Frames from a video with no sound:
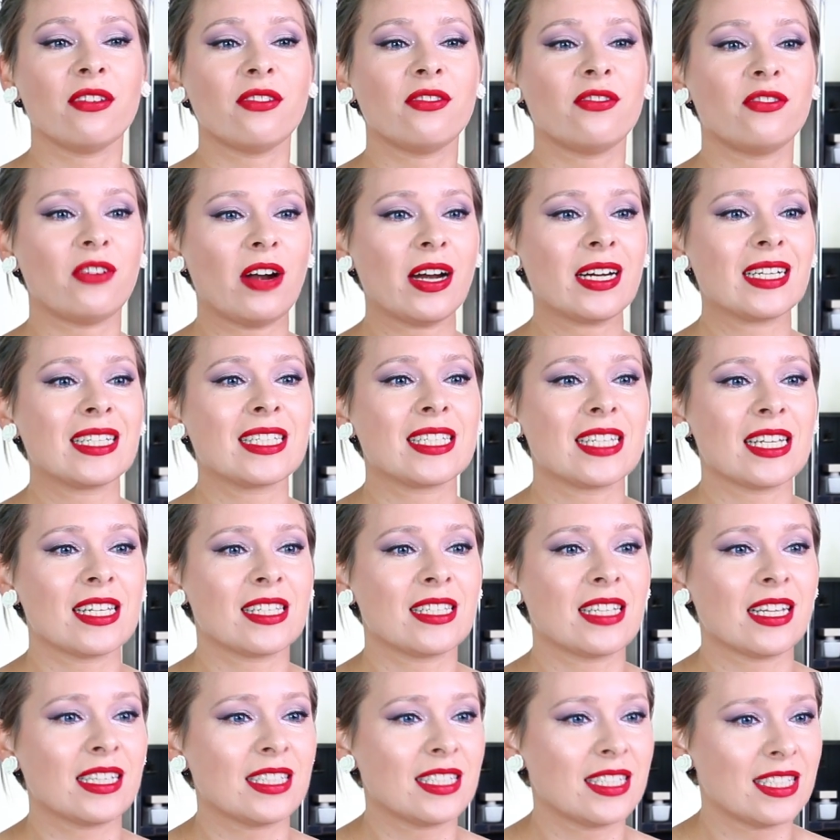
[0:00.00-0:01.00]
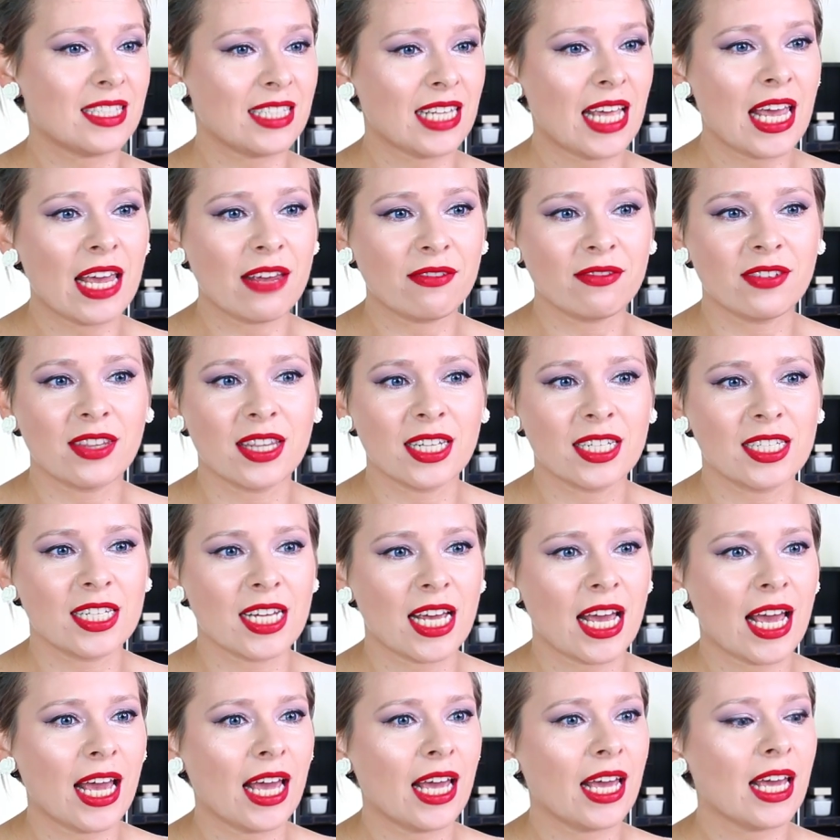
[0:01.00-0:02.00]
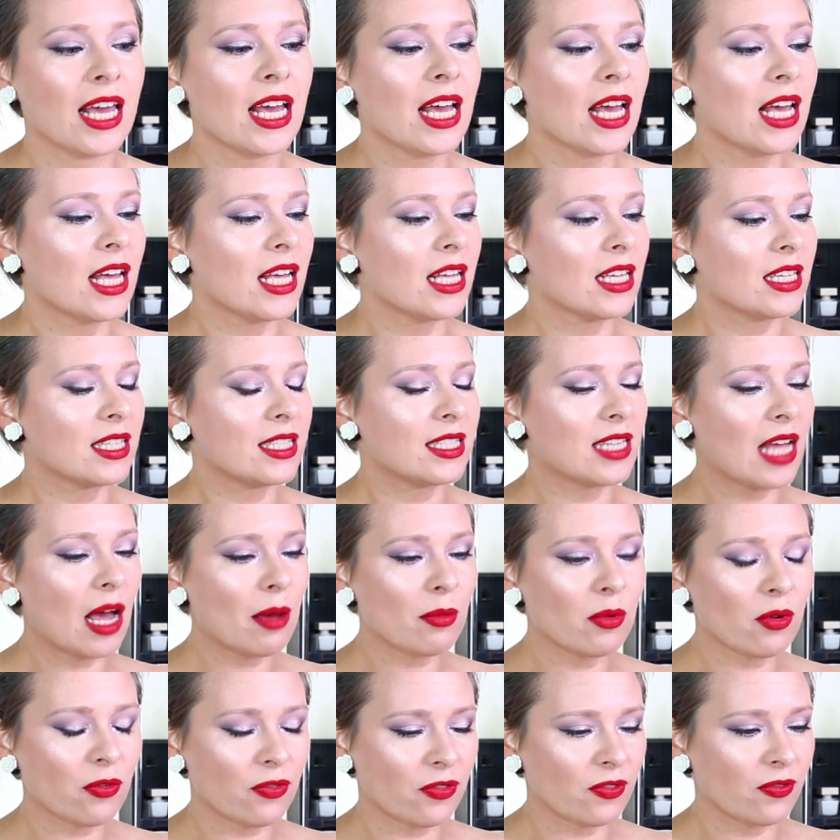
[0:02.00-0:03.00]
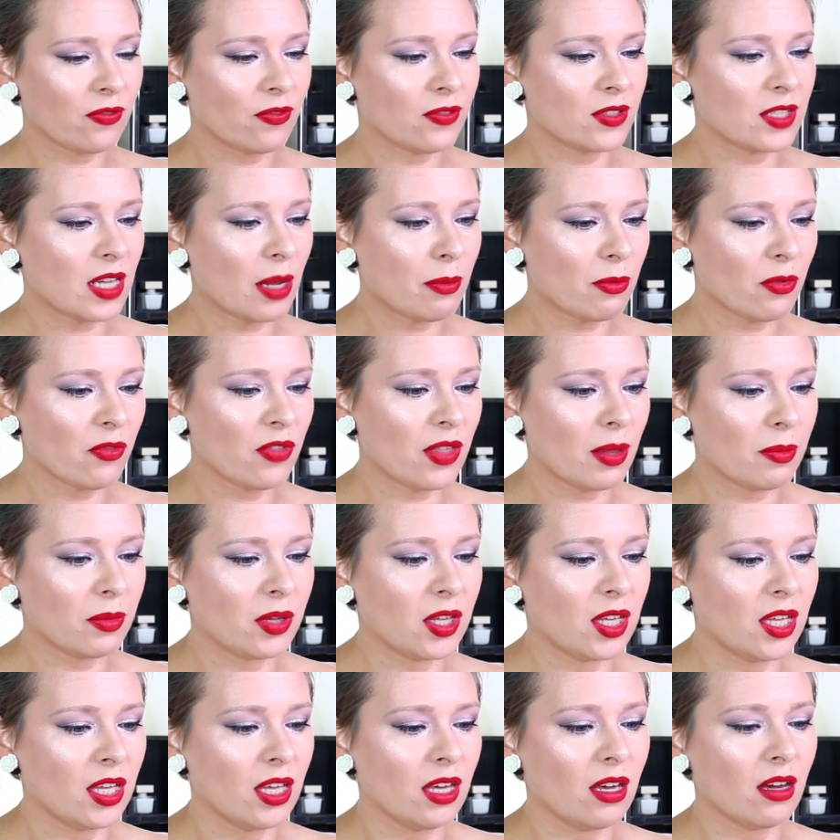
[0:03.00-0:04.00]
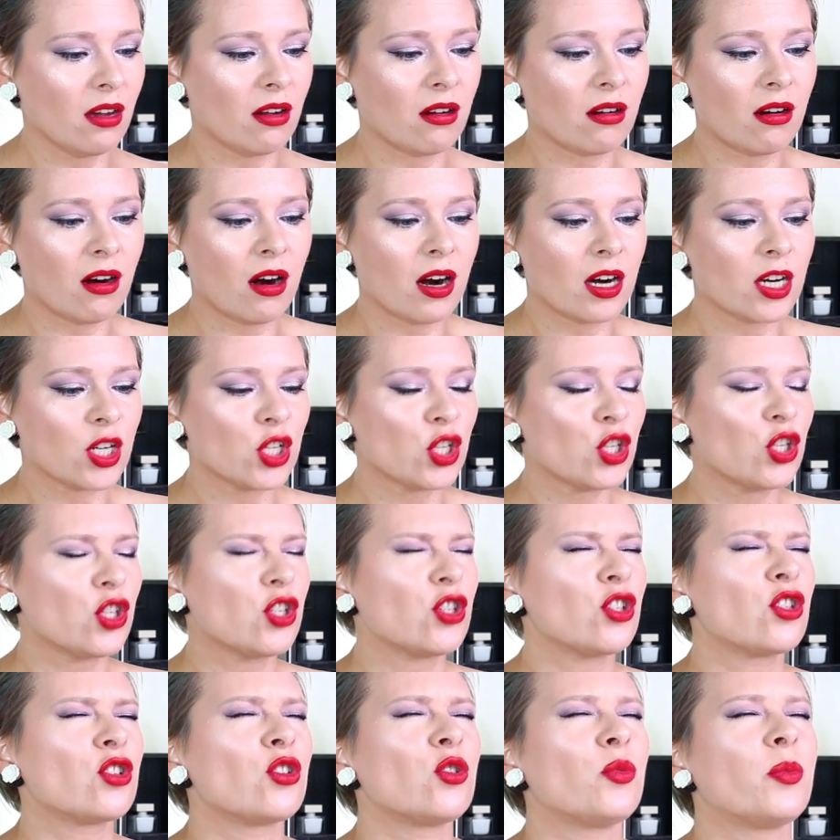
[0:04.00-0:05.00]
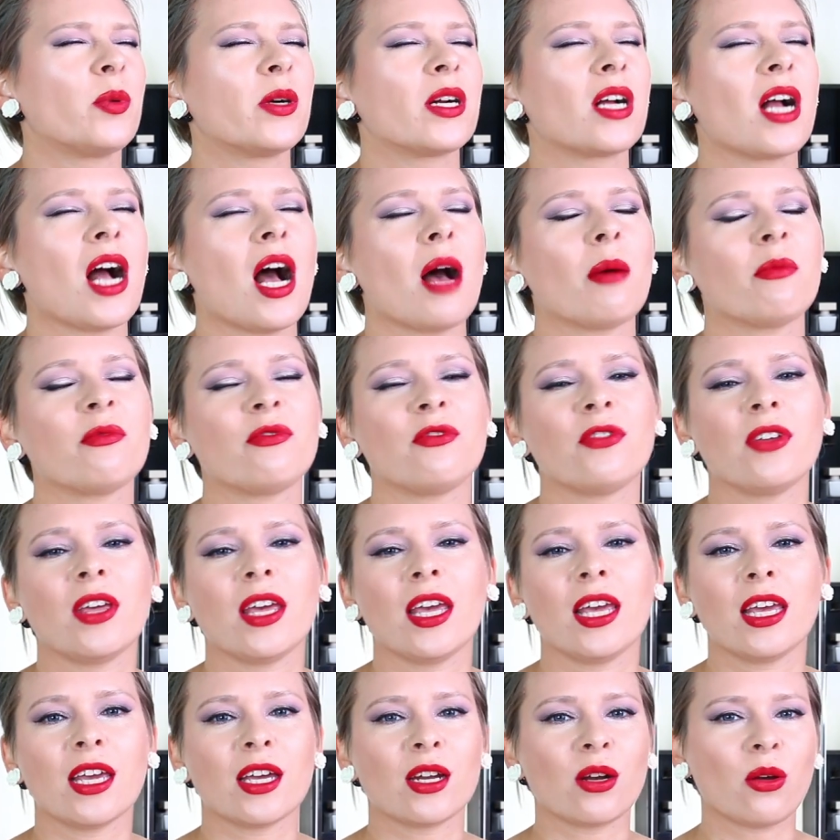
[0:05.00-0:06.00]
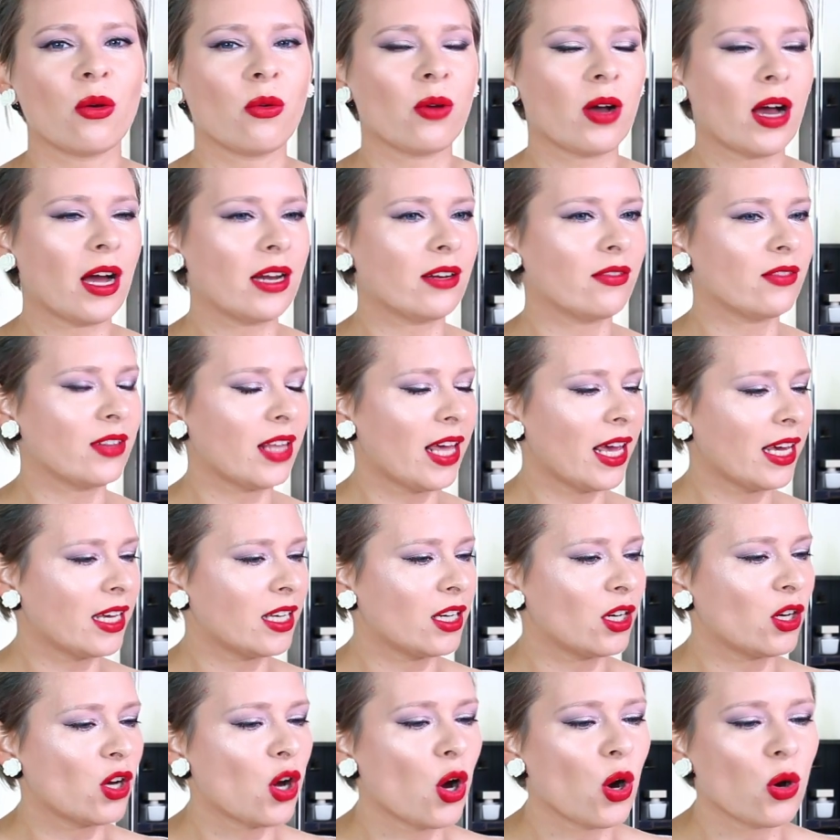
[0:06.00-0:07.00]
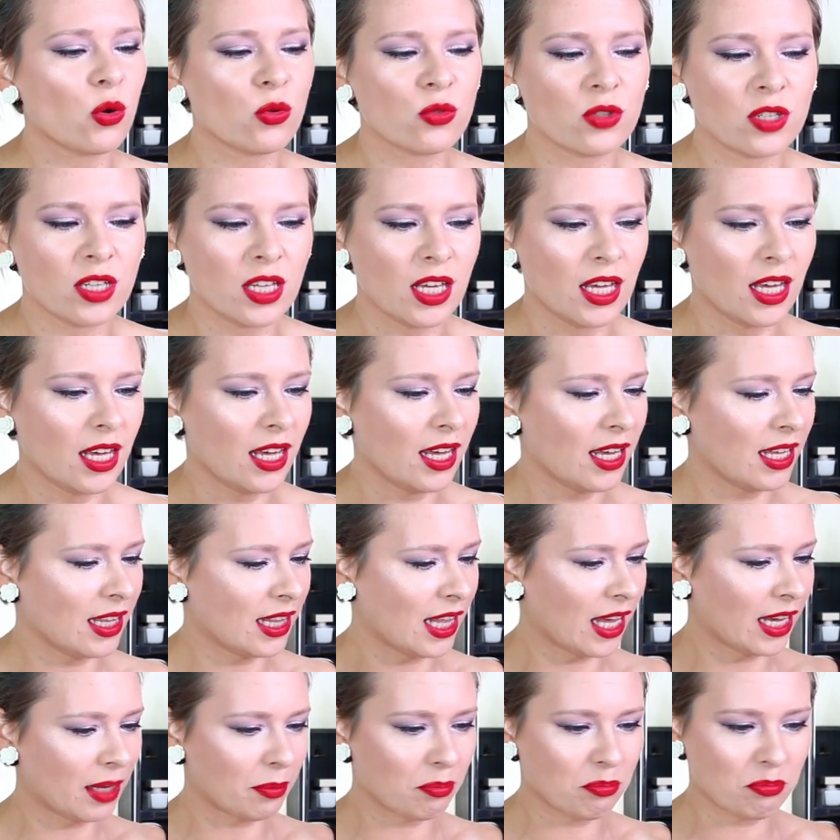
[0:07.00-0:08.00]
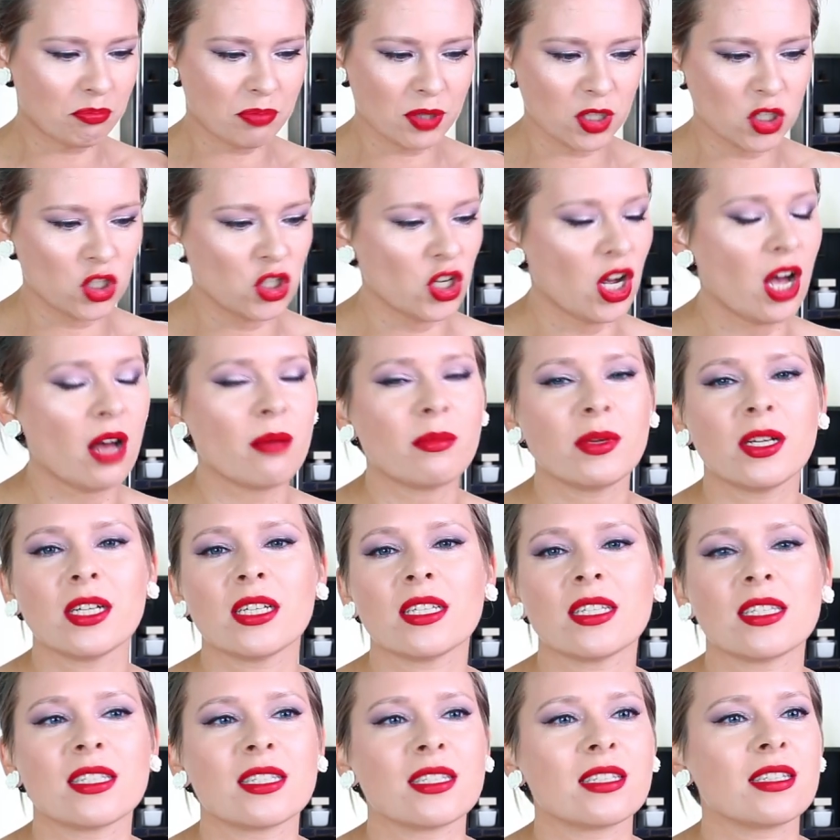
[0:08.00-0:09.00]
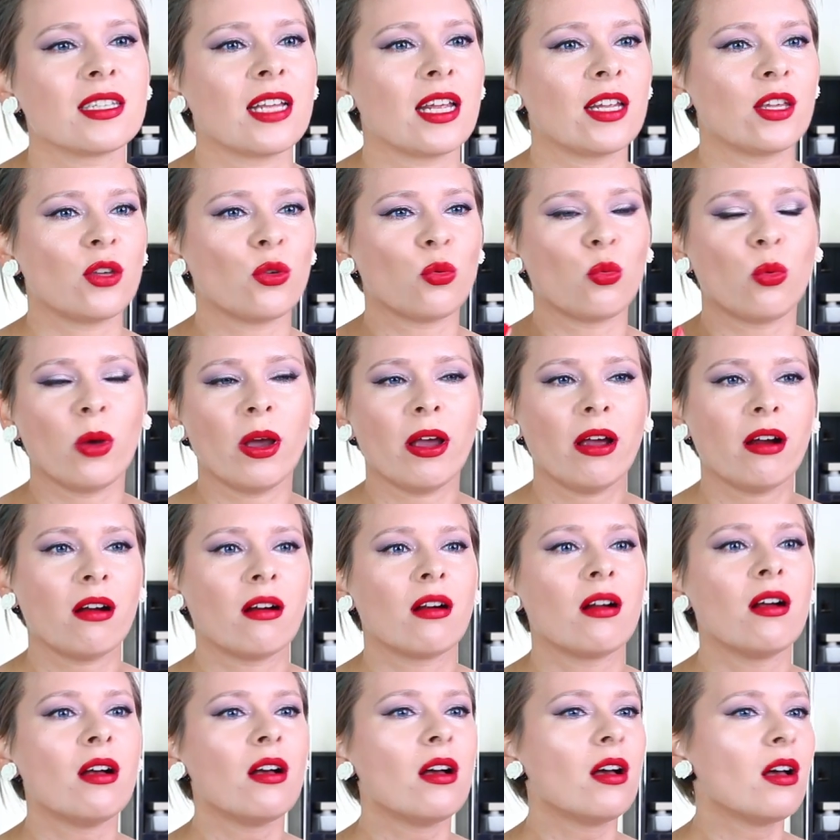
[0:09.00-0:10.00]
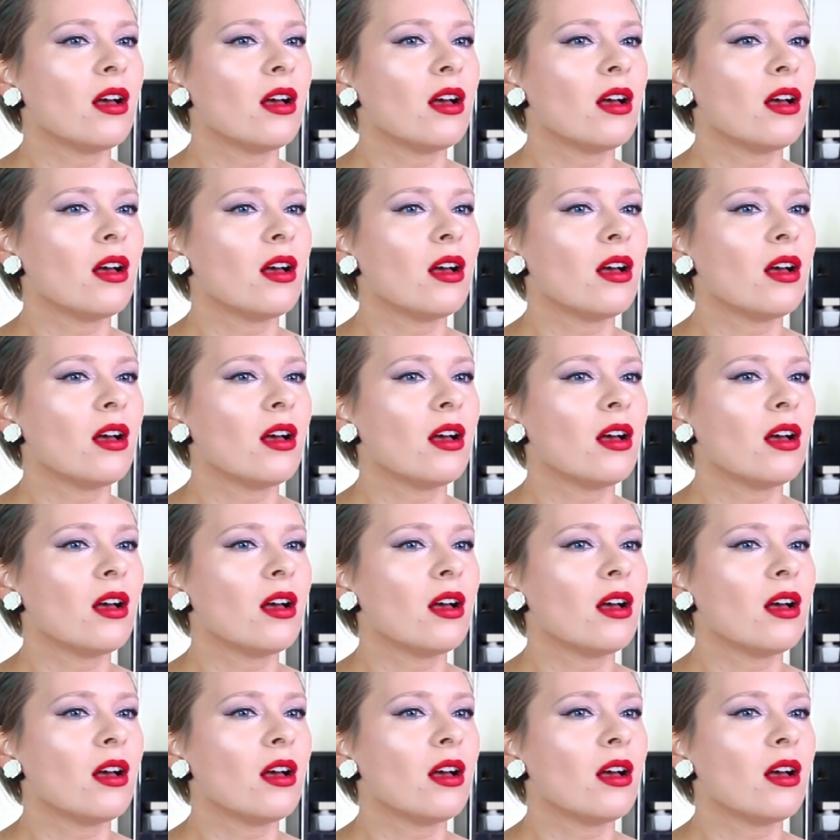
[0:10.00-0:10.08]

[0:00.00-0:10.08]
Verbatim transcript: Fragrances that saved the day. Some of them here are super comfy, you know, kind of like cozy, like pajamas that you wear